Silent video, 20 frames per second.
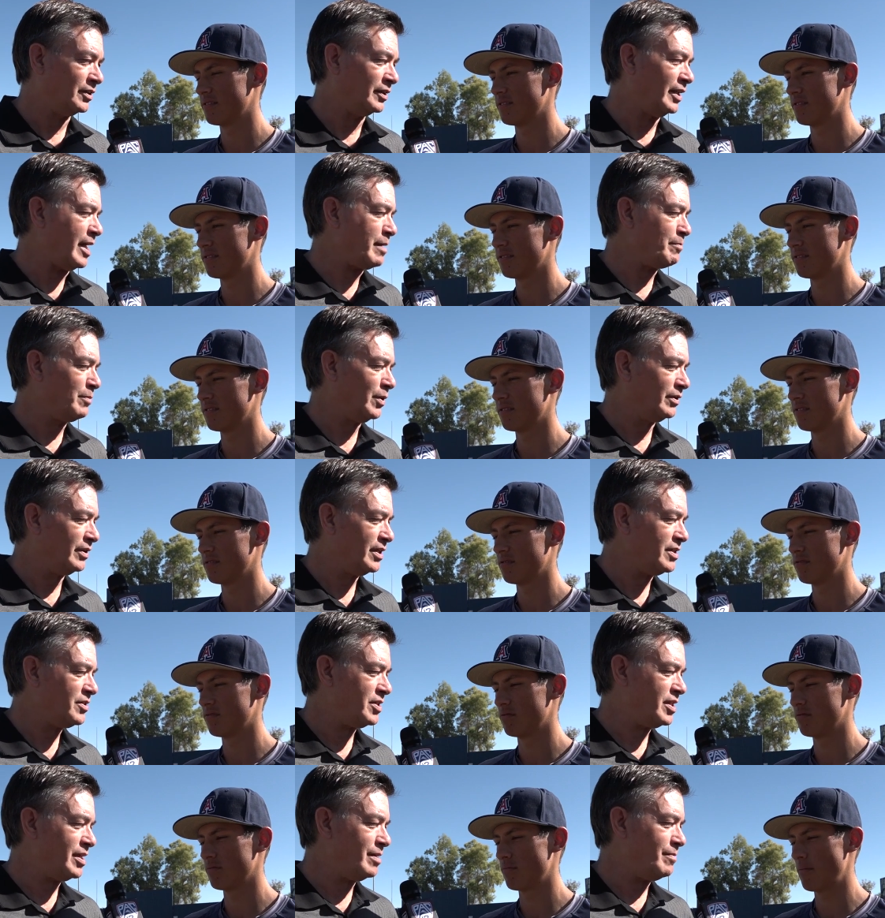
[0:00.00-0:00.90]
Speaker 1: label
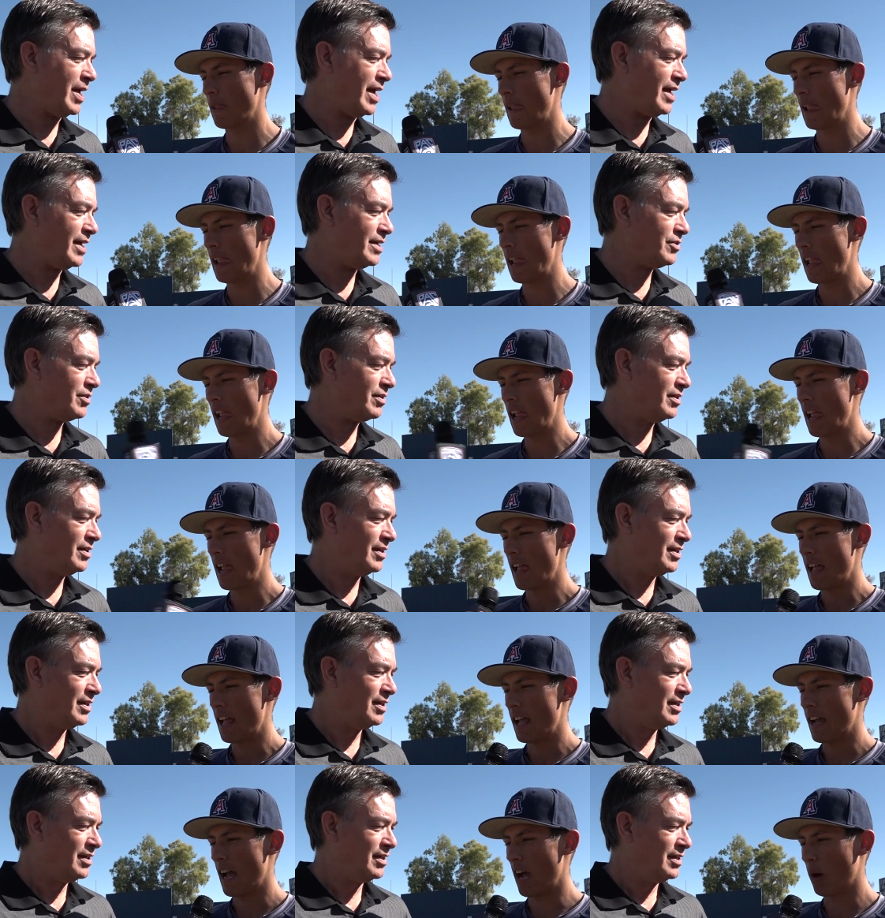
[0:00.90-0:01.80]
this team as?
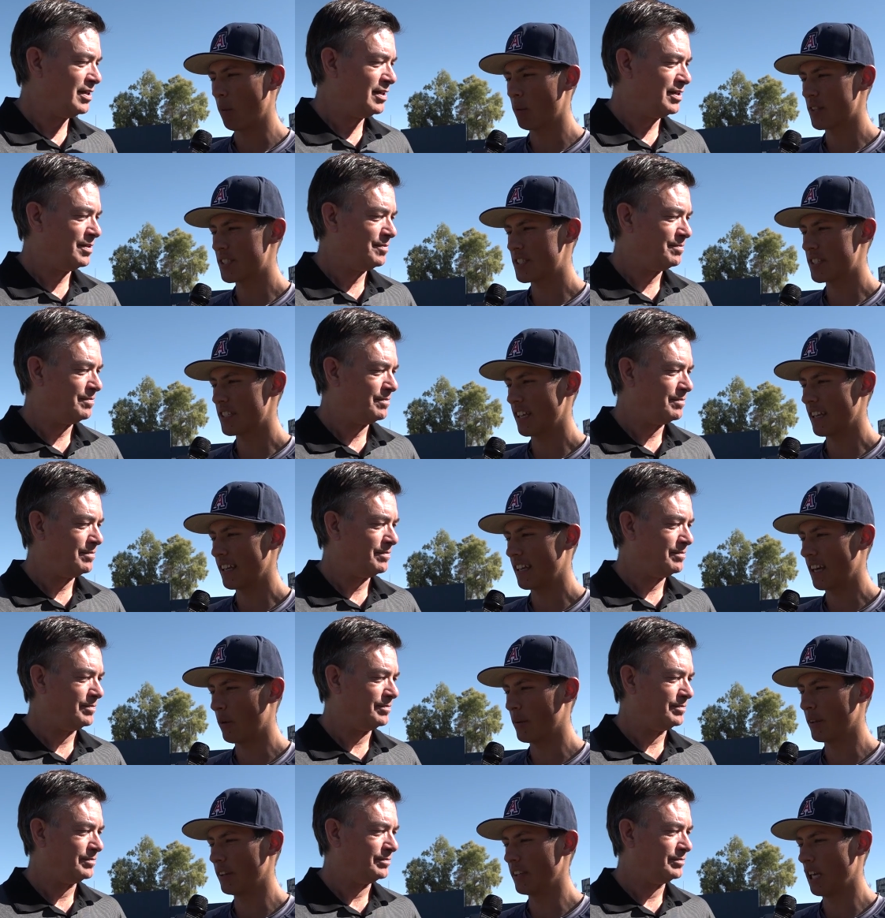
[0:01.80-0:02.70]
Speaker 2: I would
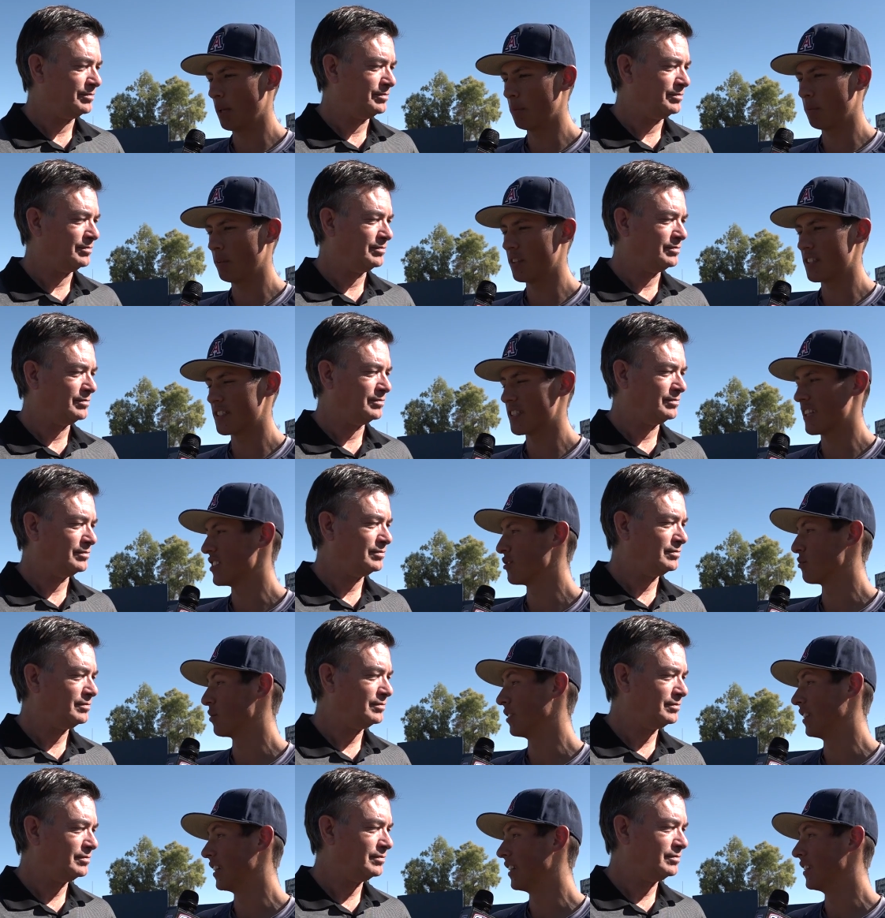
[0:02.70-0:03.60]
say I would label us
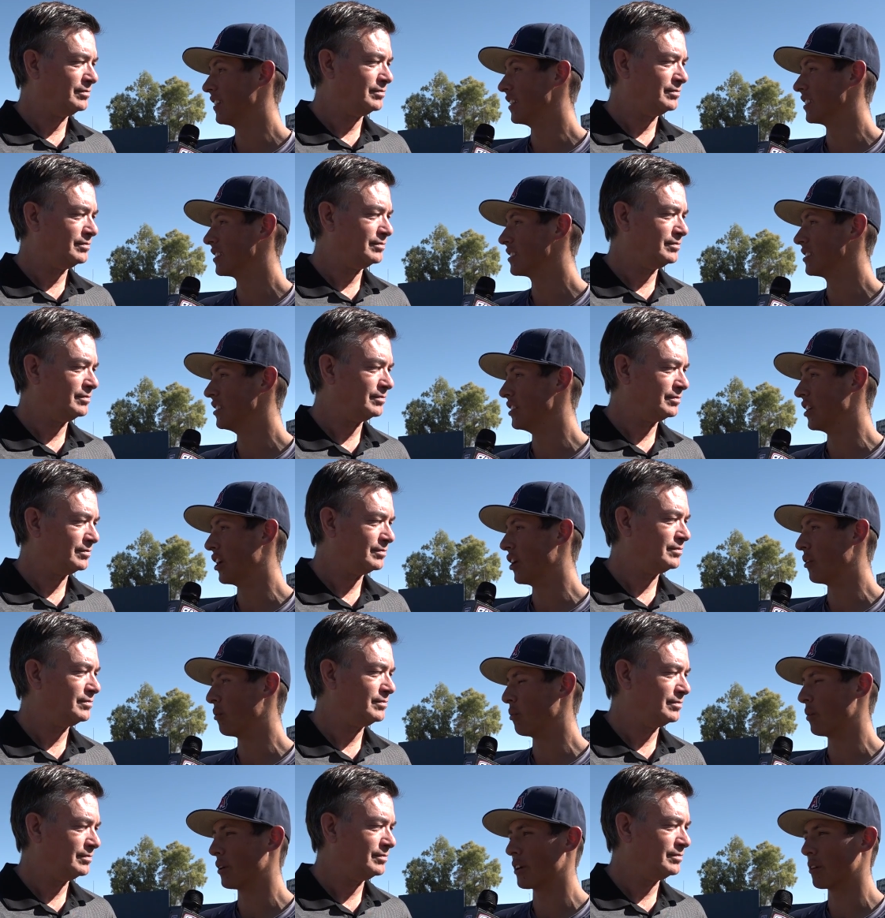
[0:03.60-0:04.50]
as relentless. You
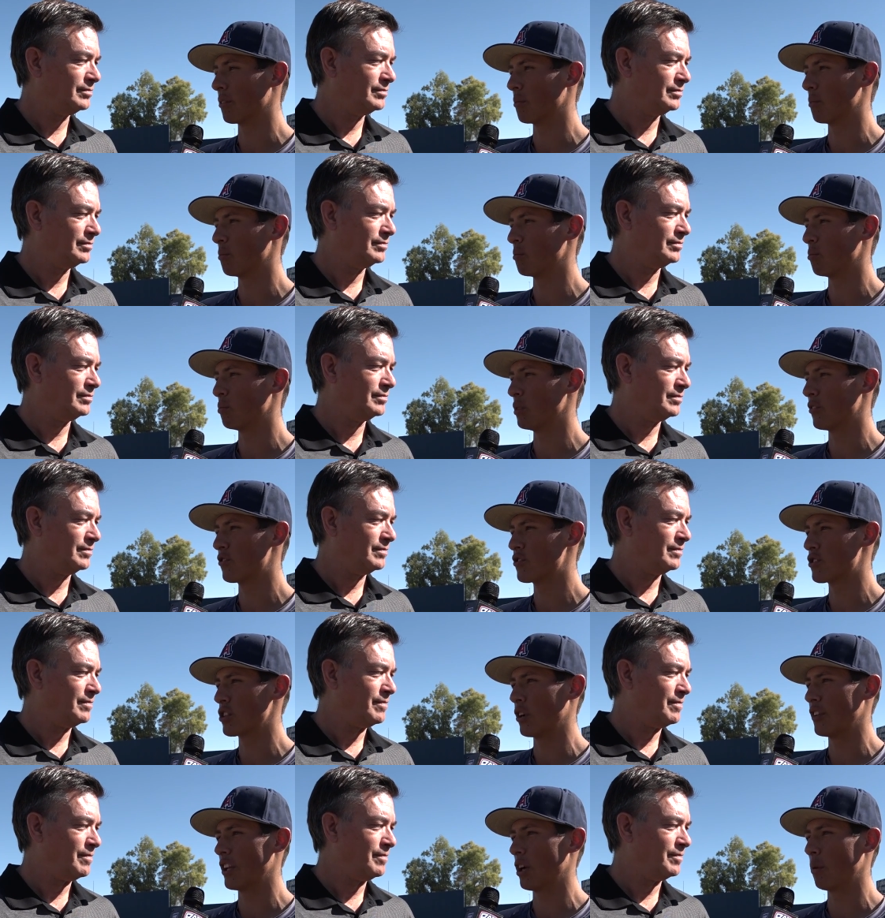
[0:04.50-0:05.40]
know, we're
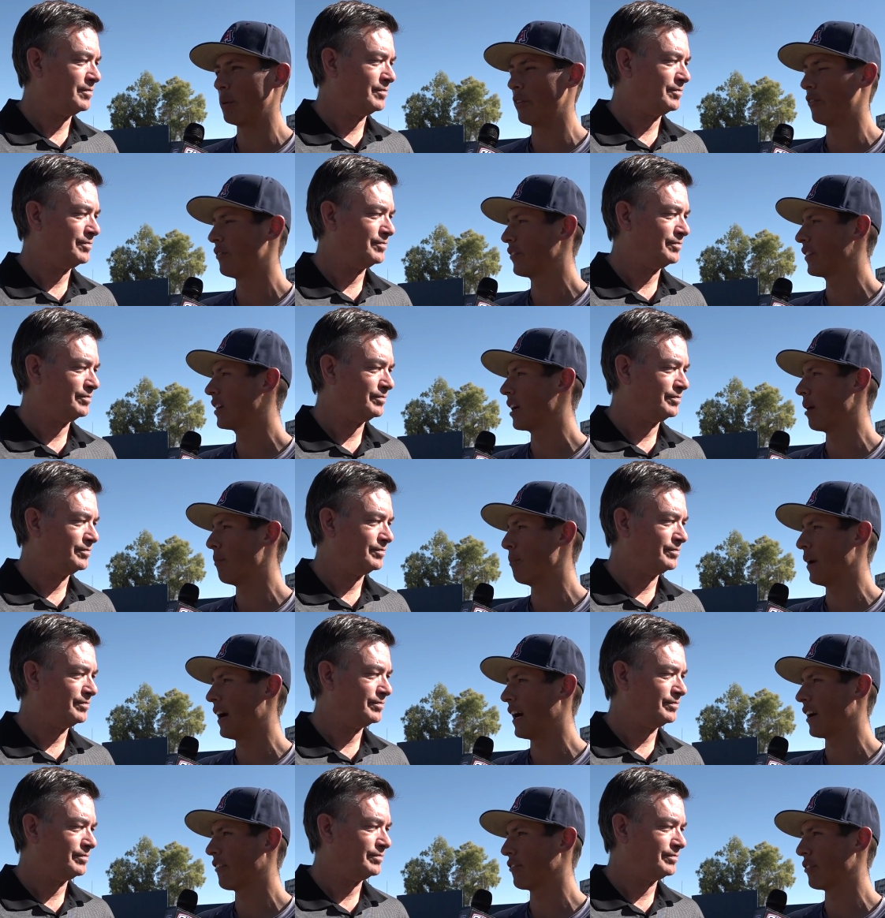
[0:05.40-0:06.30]
we've shown that we've
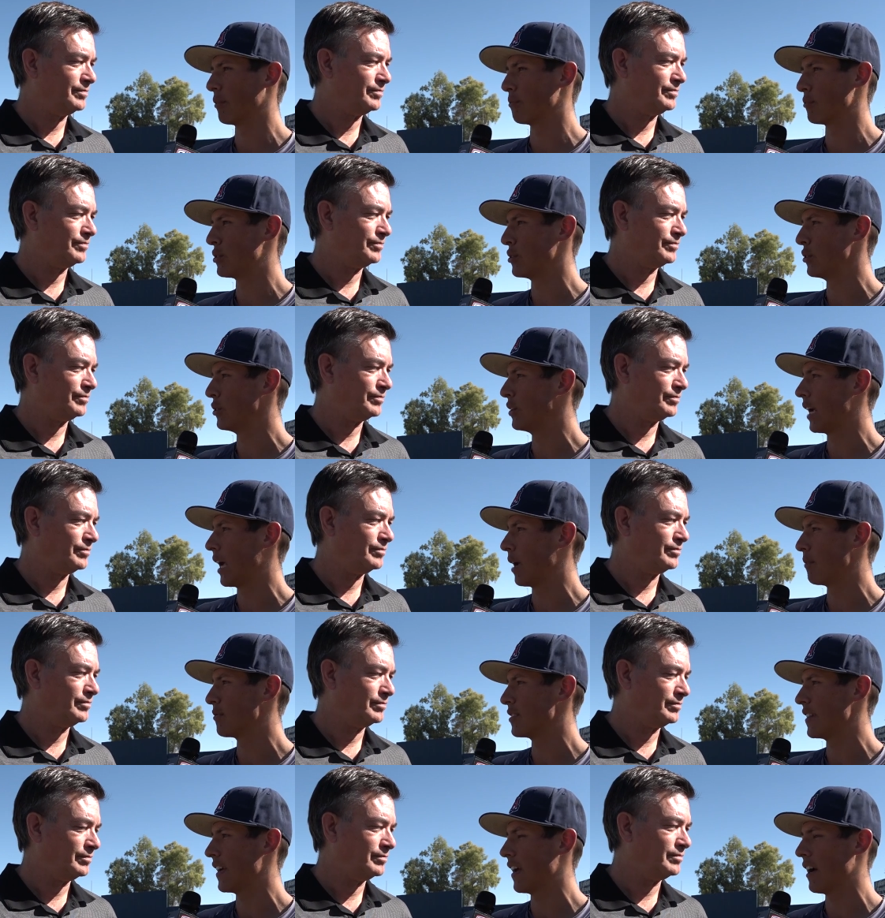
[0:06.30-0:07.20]
come back from two
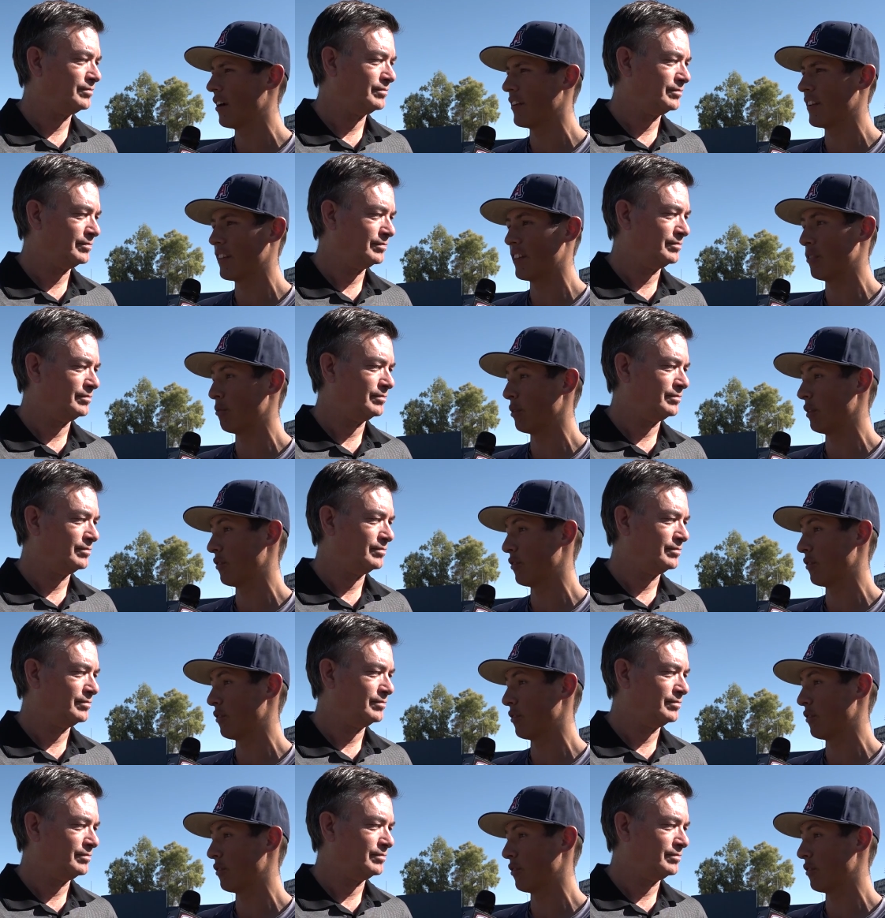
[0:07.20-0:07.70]
games down, and then